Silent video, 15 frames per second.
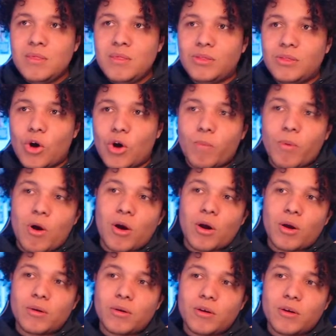Dope
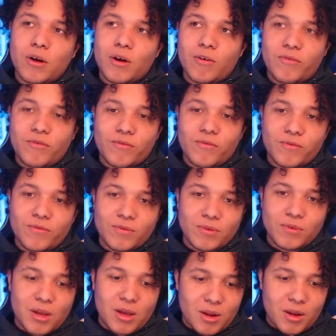art of.
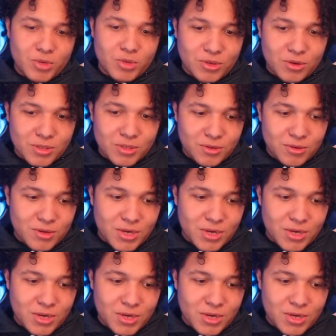Let me show it to you